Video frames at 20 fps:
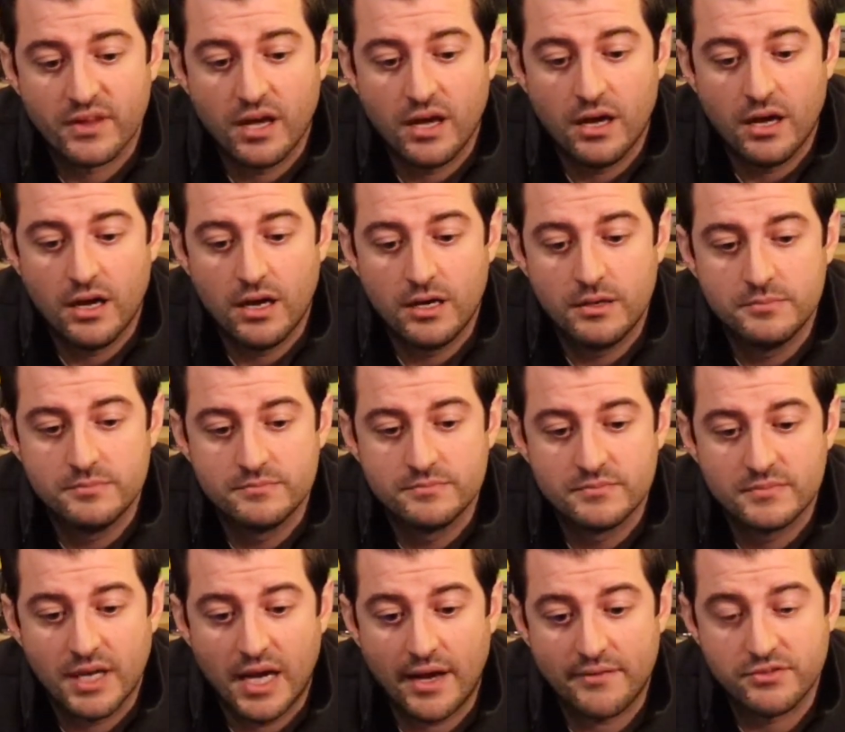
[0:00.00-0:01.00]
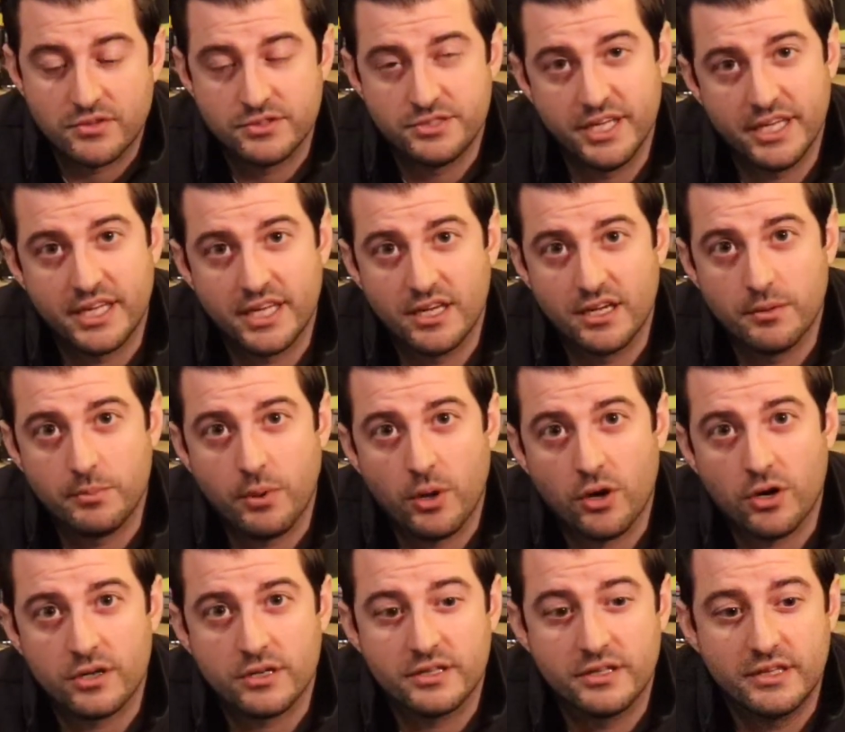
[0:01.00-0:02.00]
After taking
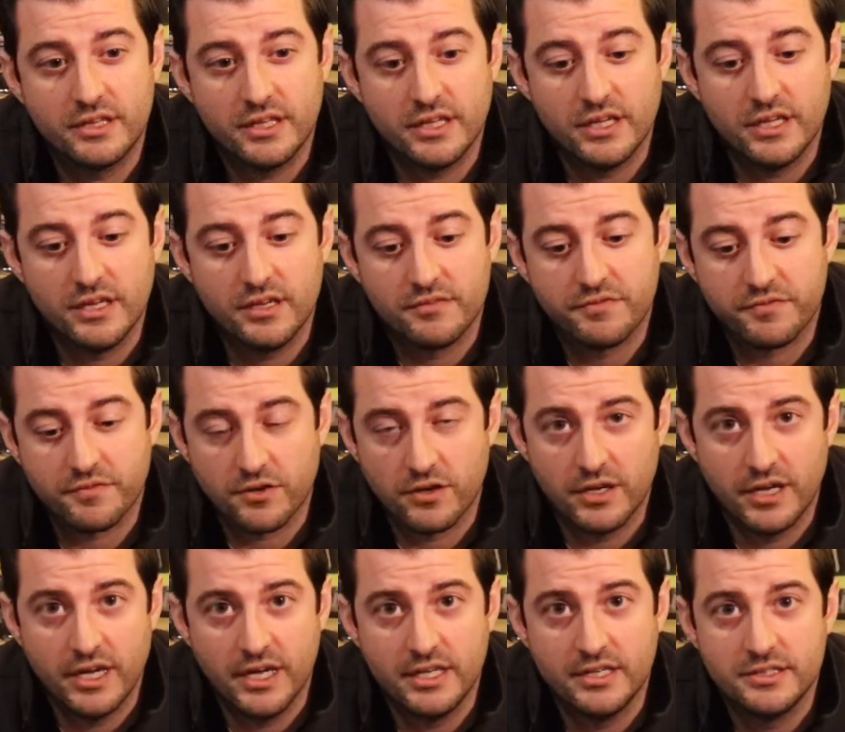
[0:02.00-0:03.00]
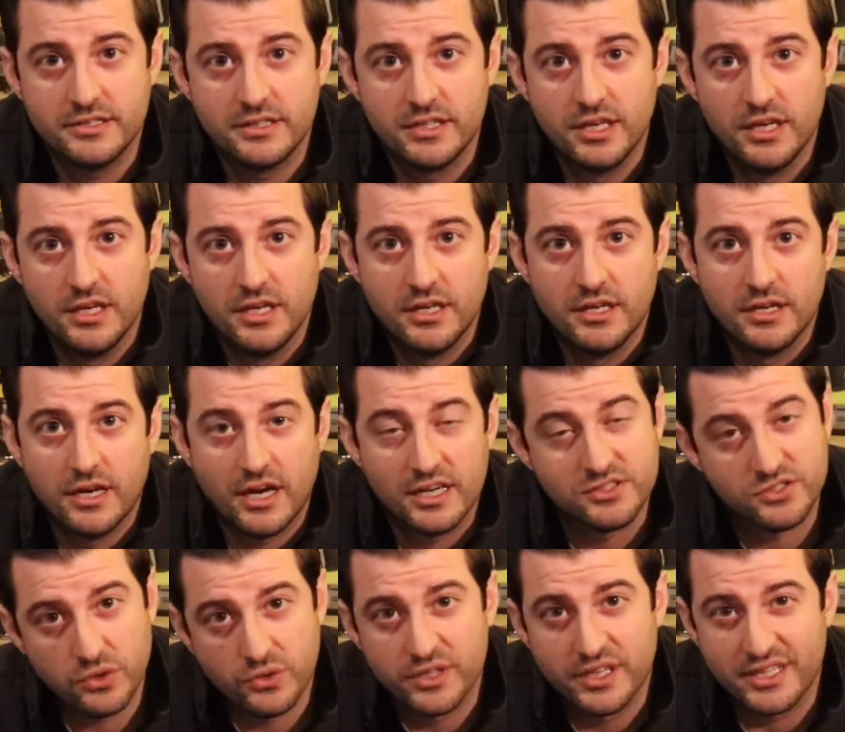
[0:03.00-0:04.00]
apart the front end, I
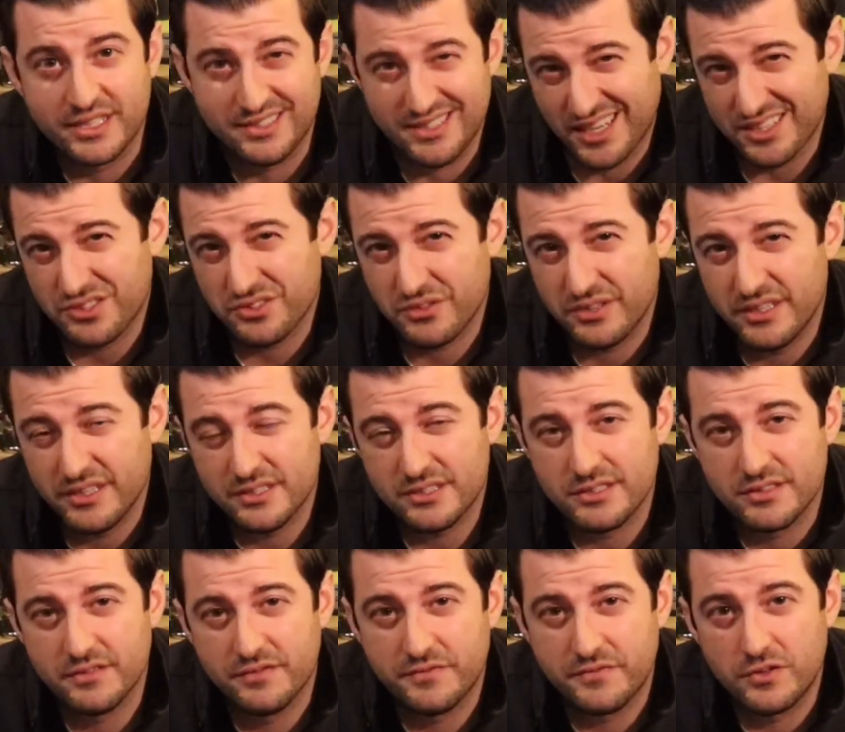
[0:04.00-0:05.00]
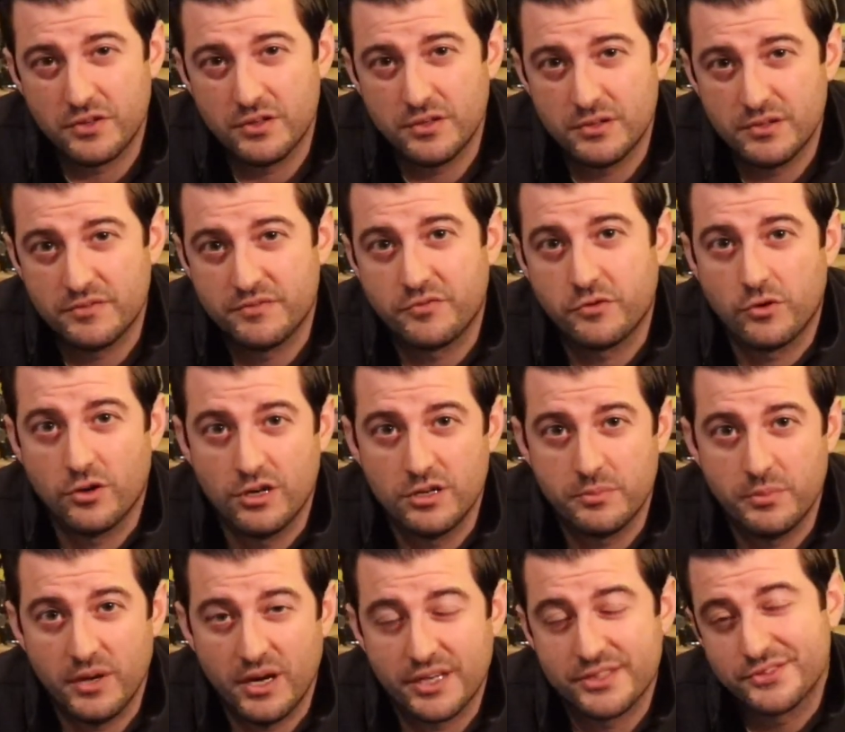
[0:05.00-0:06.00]
sold the accessories for
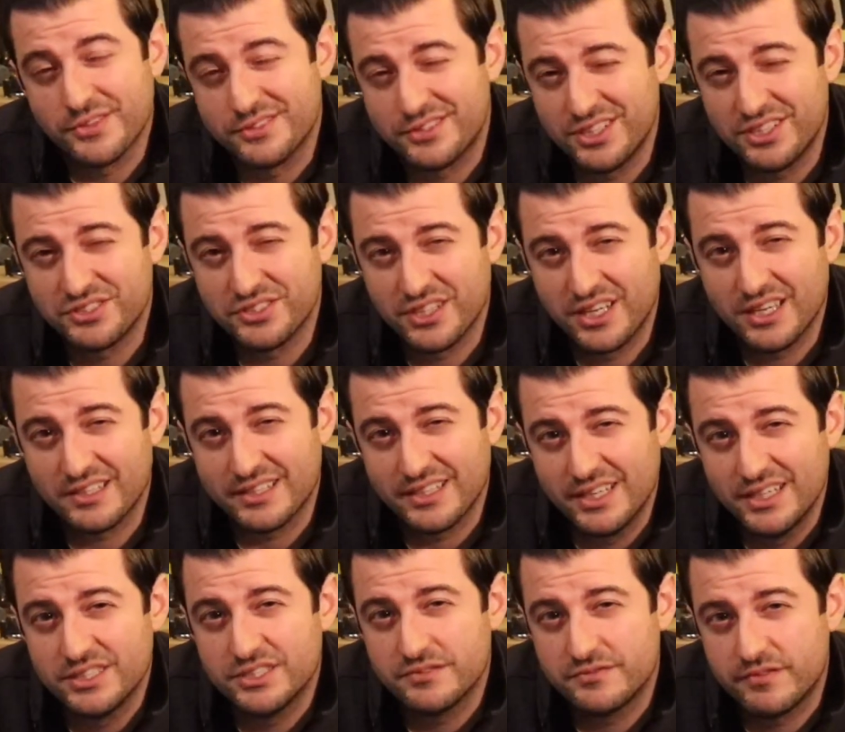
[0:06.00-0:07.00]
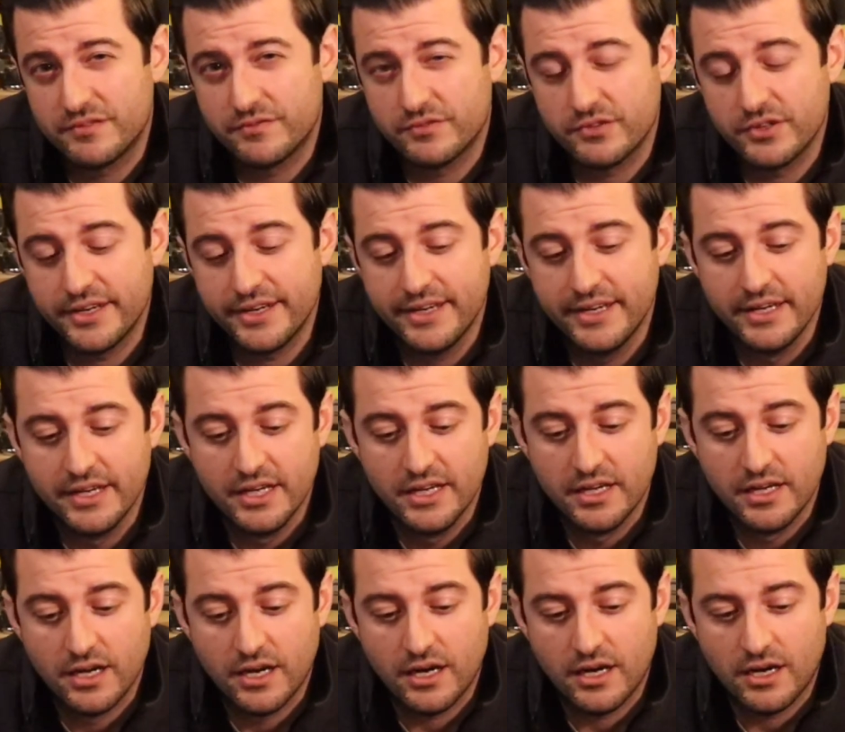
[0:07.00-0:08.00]
400 bucks. I essentially got the engine for free.
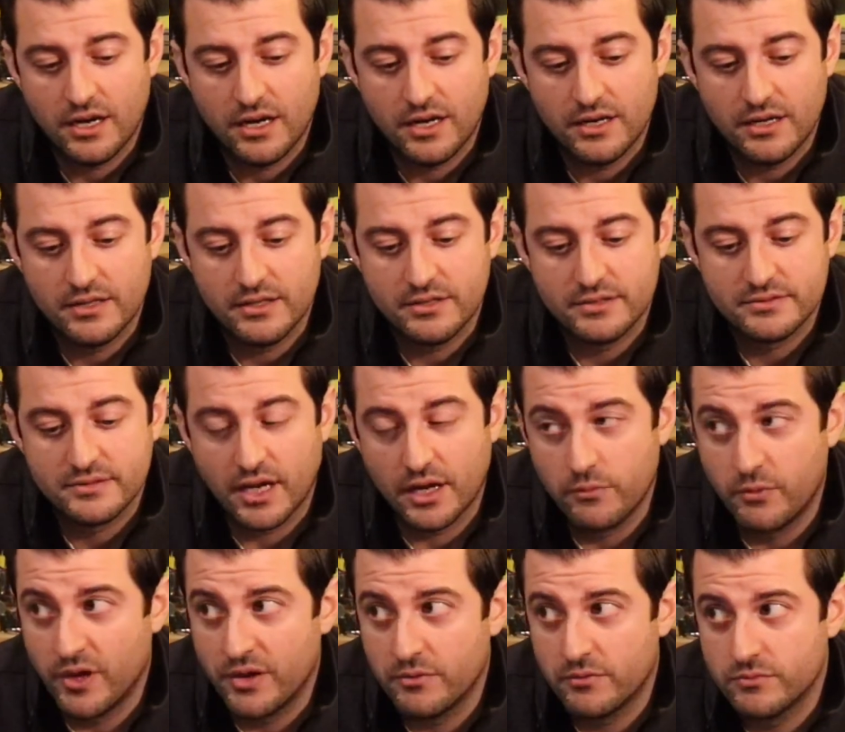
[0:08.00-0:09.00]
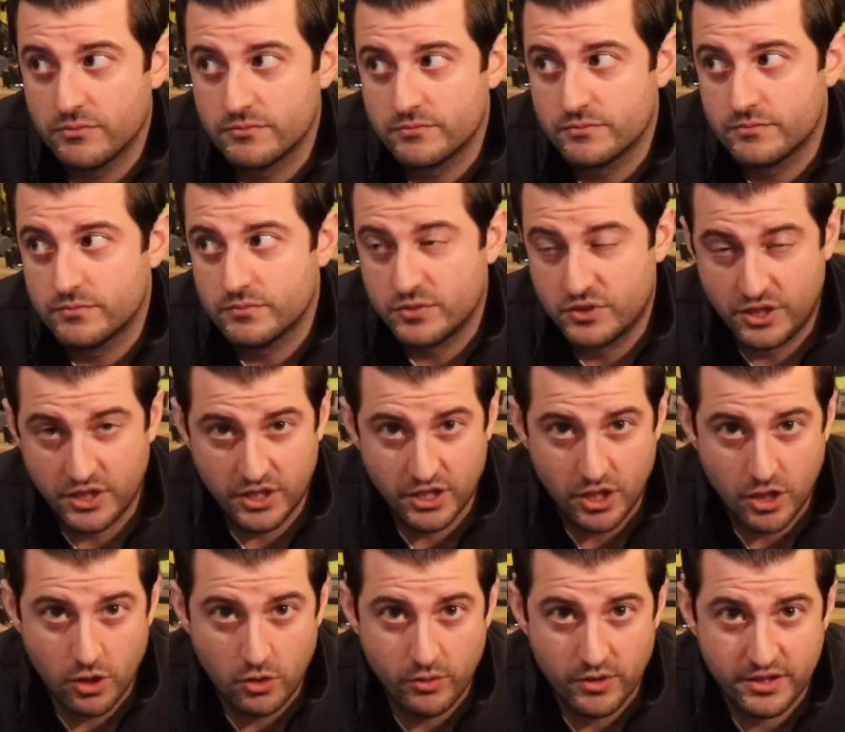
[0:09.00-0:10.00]
Gonna
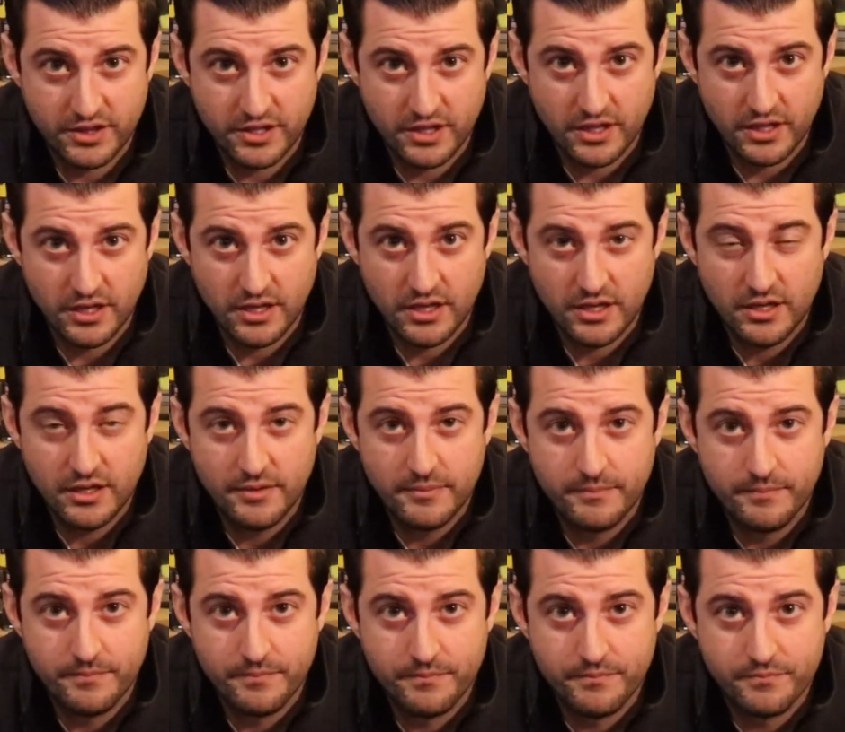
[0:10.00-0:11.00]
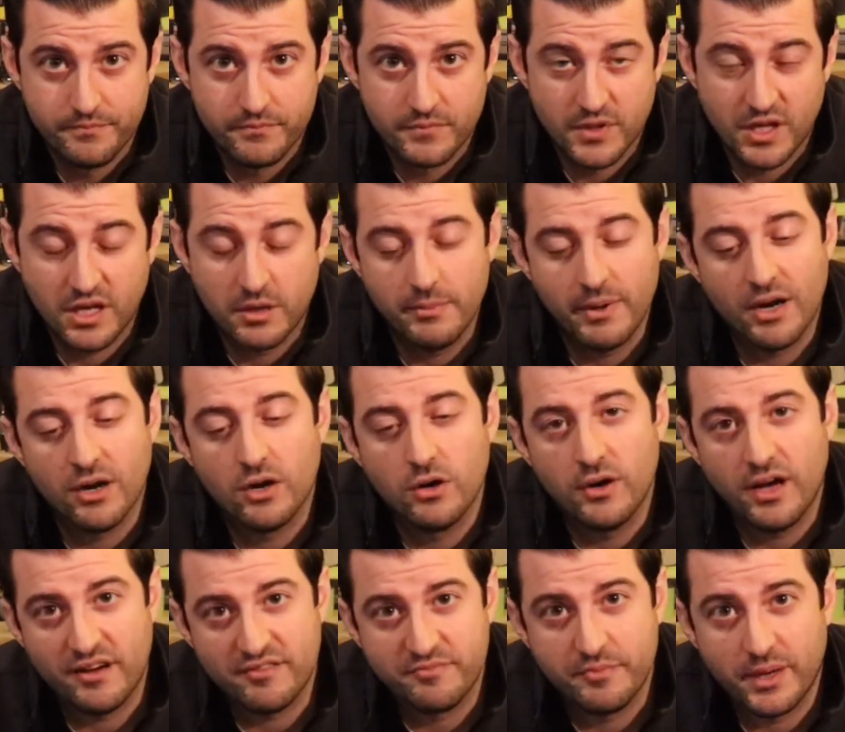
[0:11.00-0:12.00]
go with
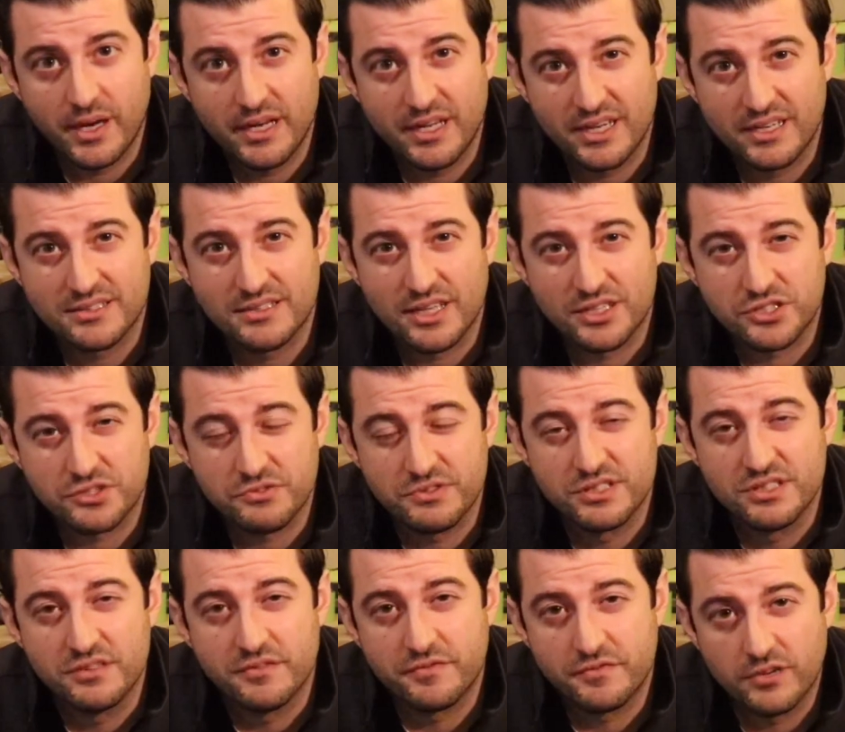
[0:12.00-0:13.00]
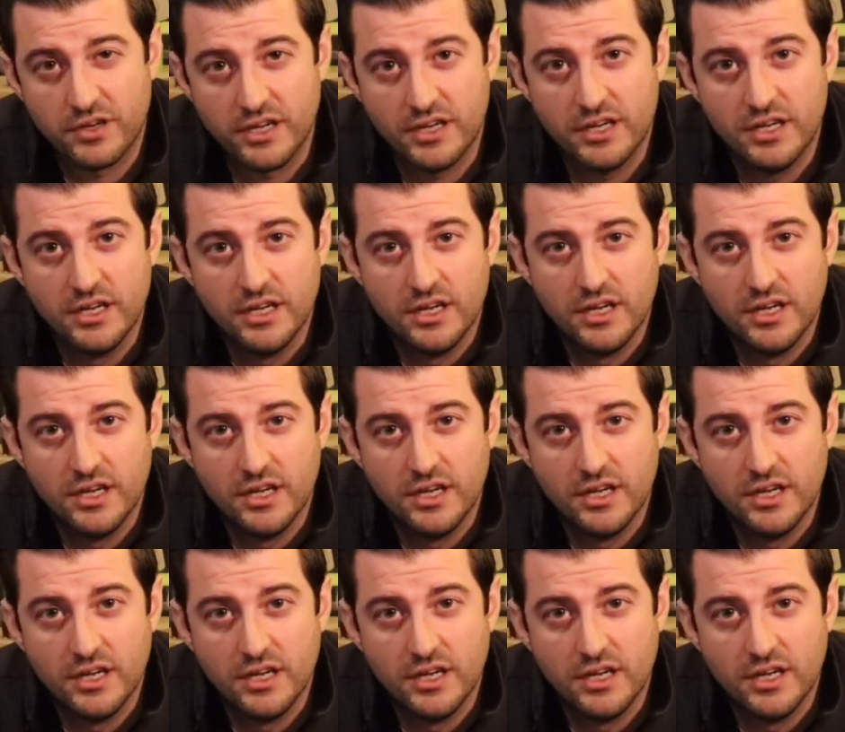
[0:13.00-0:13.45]
Camaro F-body accessories in the front,